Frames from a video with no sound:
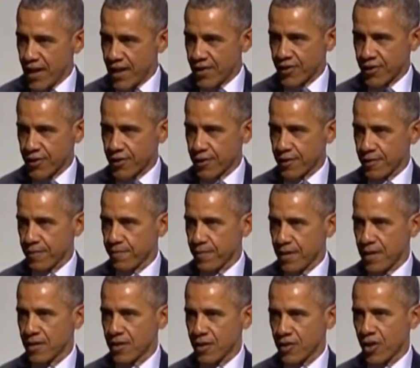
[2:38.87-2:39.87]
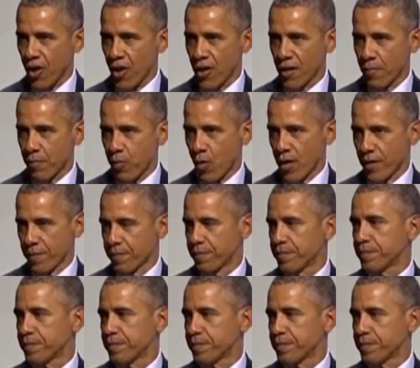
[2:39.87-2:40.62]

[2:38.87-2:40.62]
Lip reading: this is a turning point,